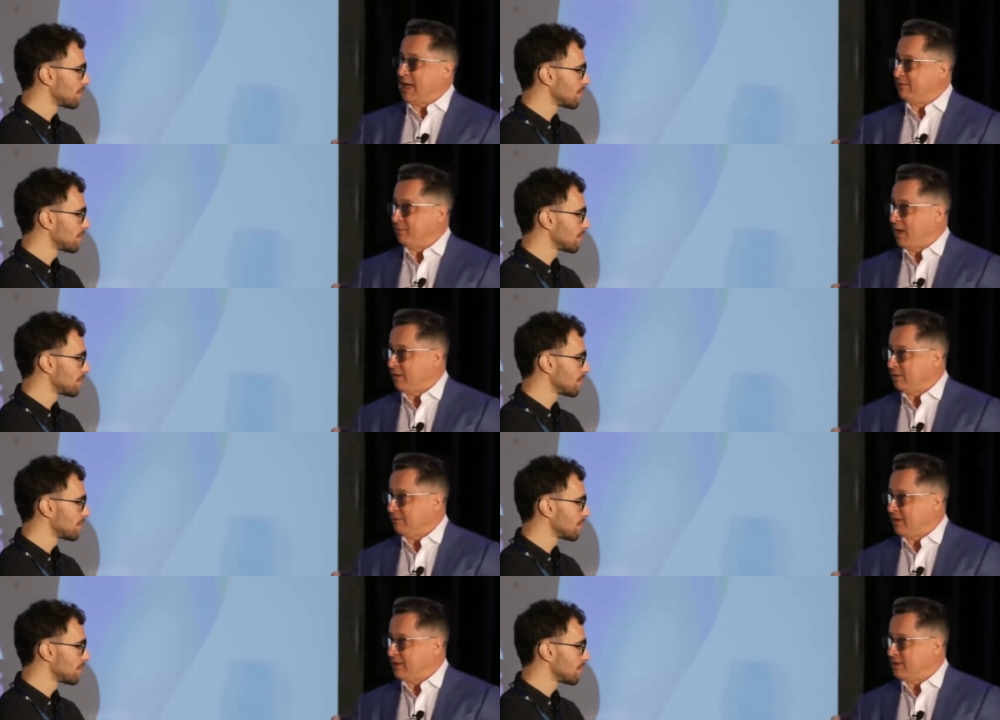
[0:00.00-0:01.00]
Speaker 1: a mild
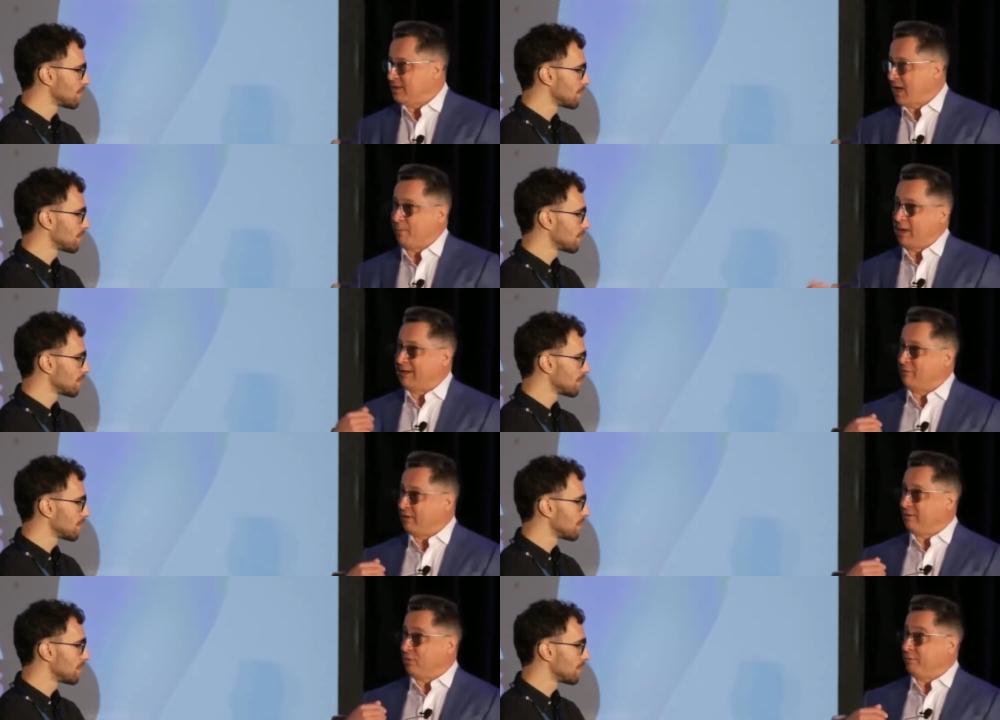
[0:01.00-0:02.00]
effect. I might have a
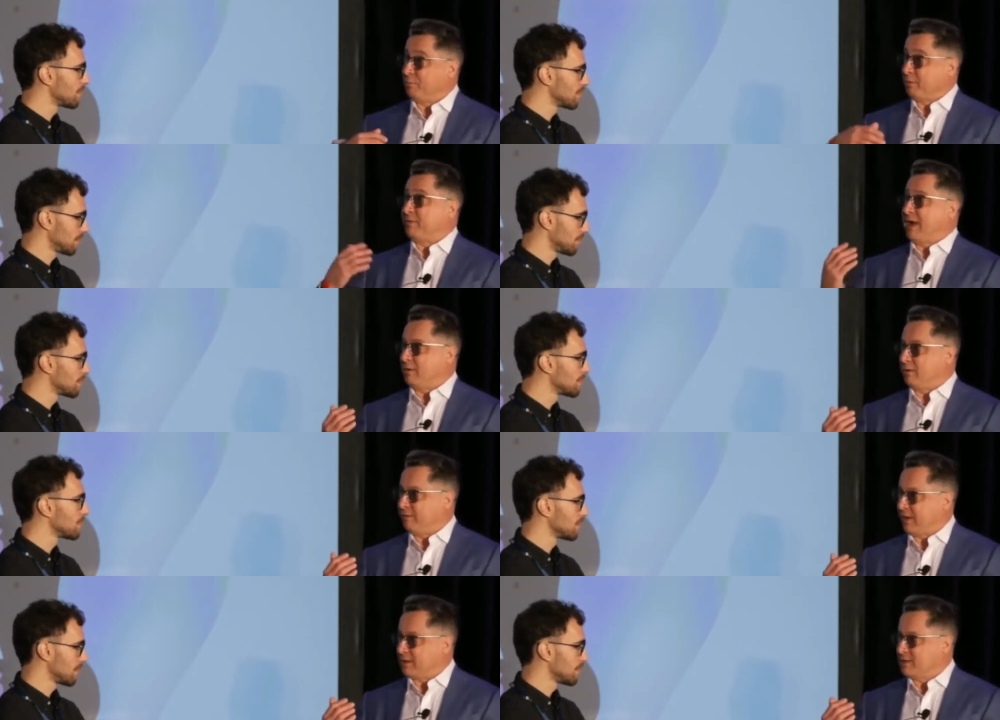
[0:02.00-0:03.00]
very profound
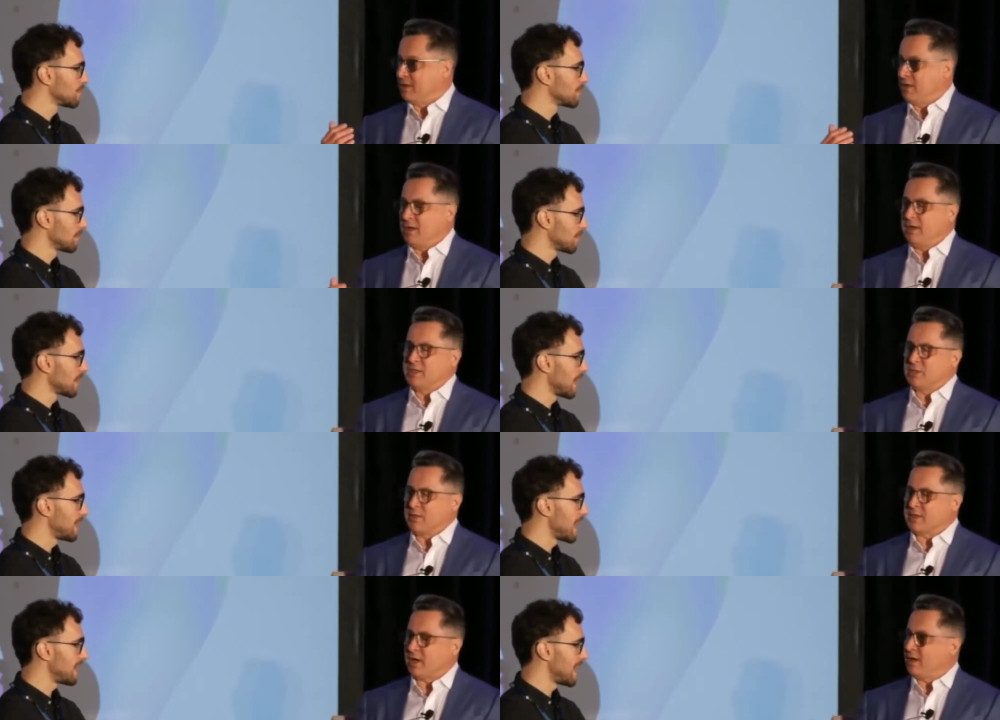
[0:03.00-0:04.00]
effect. So
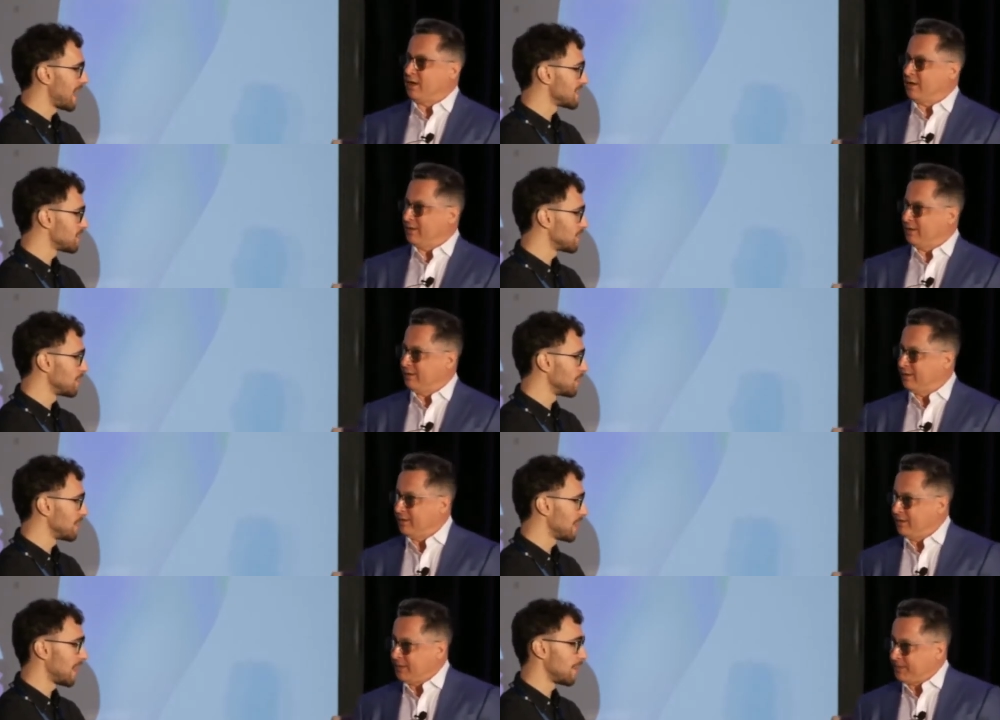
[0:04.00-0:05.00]
that, that,
Speaker 2: has to do with
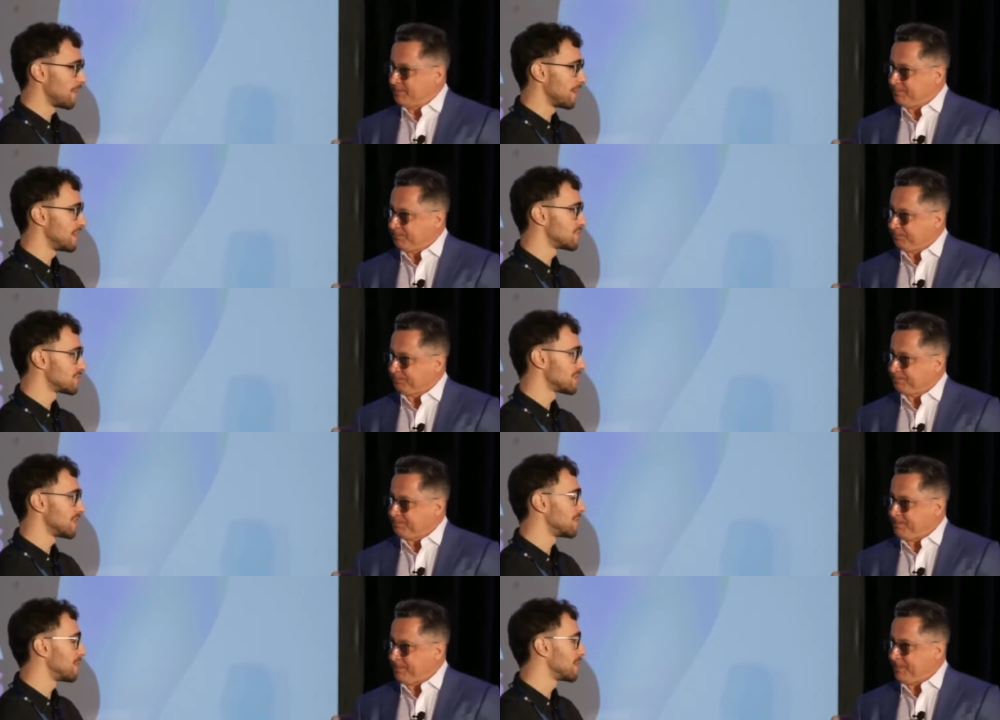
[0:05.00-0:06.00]
how each
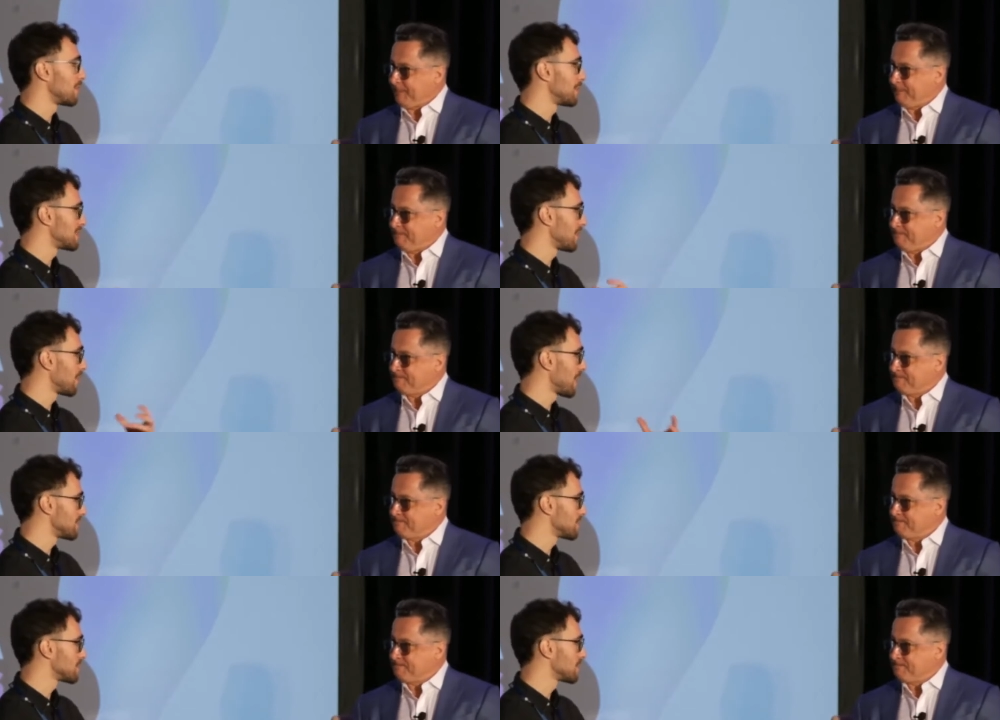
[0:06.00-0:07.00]
individual
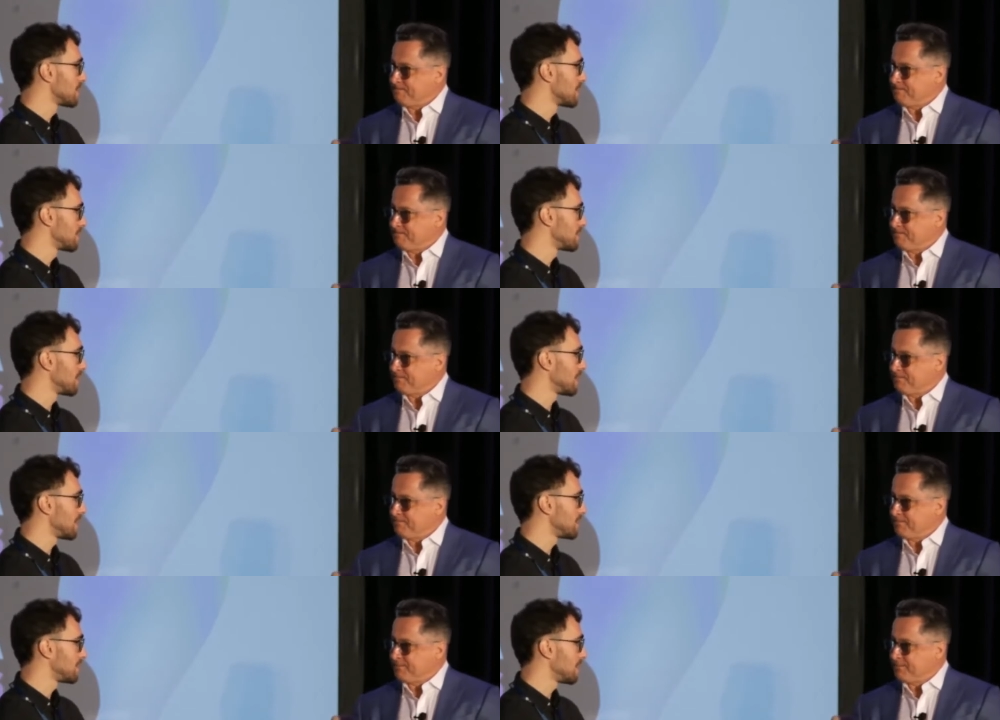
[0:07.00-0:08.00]
metabolizes the
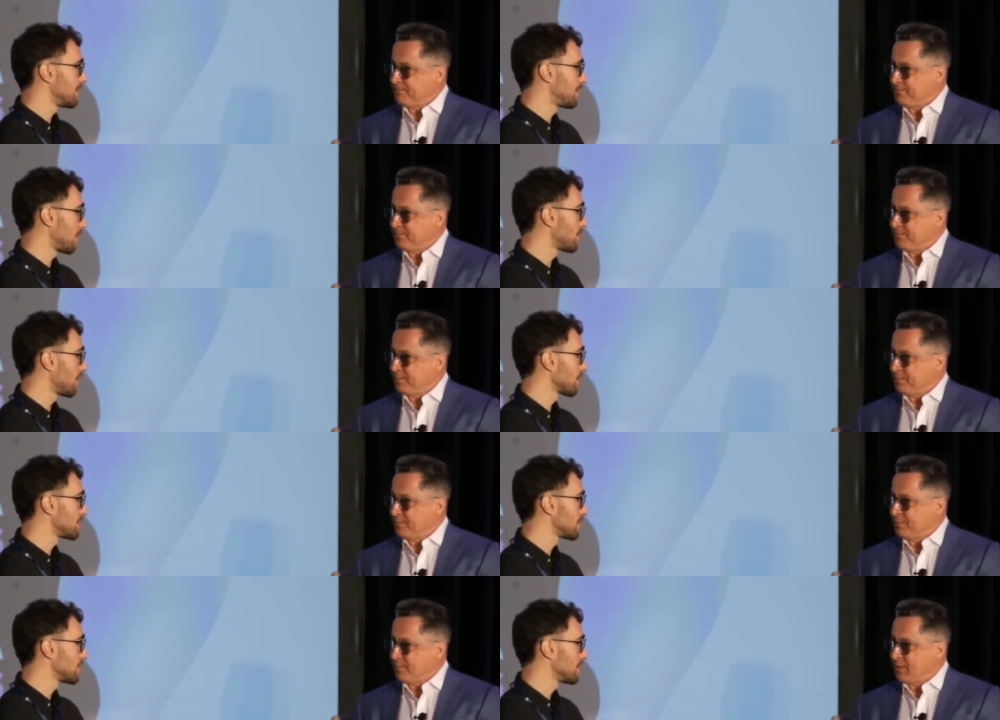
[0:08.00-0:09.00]
the prodrug
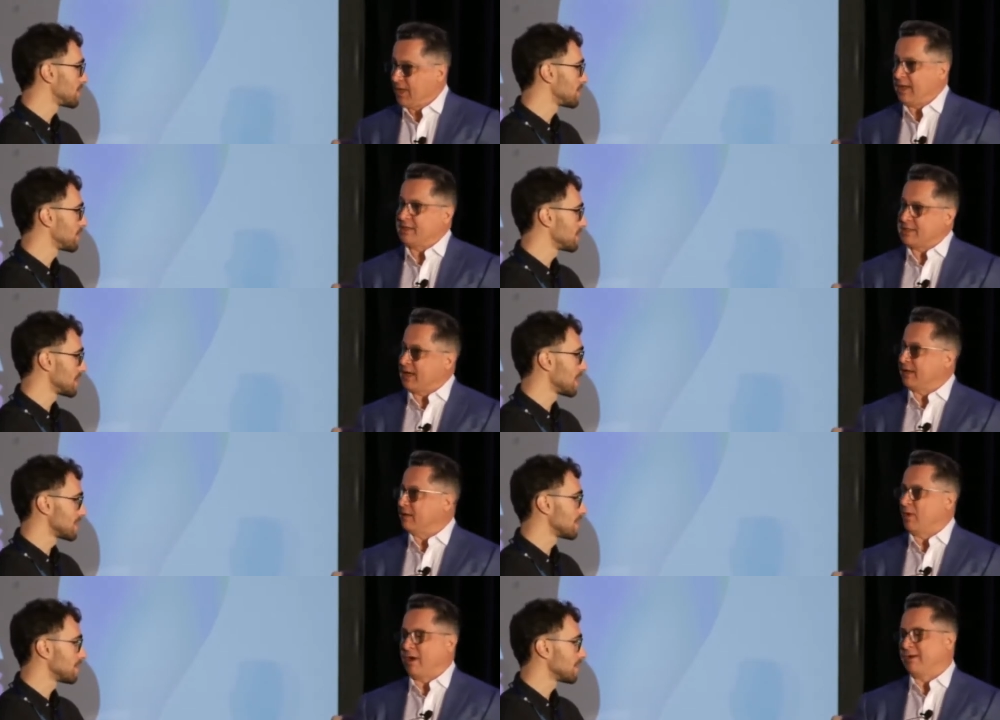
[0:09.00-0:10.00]
into, into exactly
Speaker 1: our,